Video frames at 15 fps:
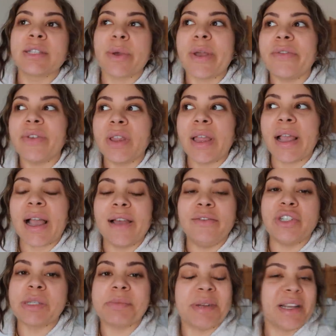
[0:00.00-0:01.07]
So I feel like I've
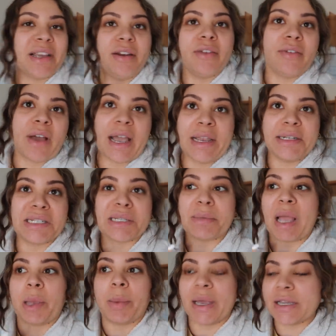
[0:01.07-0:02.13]
just been confined to
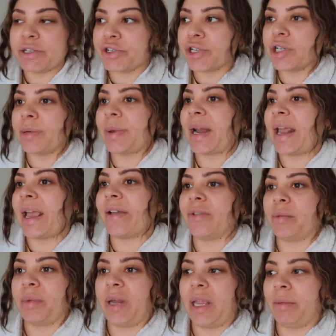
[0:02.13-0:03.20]
my bedroom and I
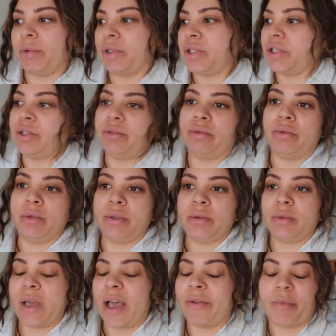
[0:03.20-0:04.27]
haven't been able to
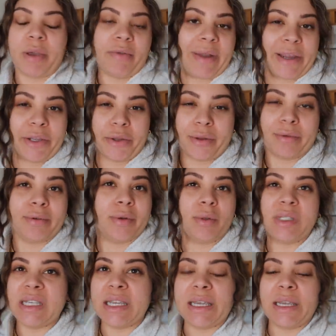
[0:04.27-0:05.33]
have my regular
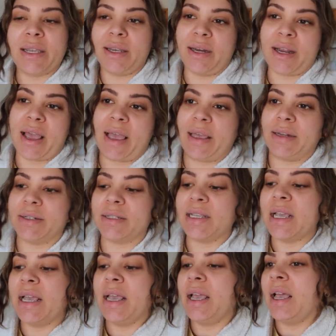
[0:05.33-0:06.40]
routine, and
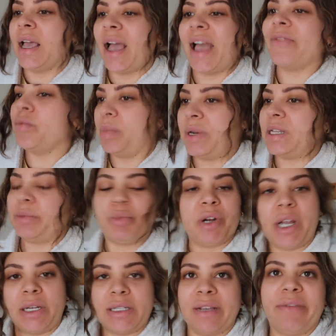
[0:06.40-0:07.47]
I haven't been as
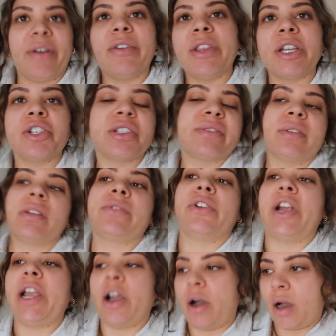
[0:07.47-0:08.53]
productive. Everything just feels
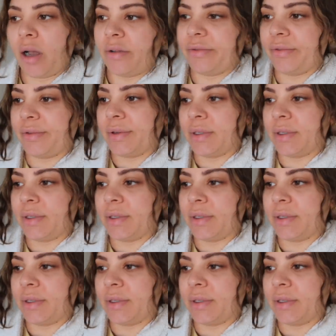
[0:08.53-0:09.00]
very off.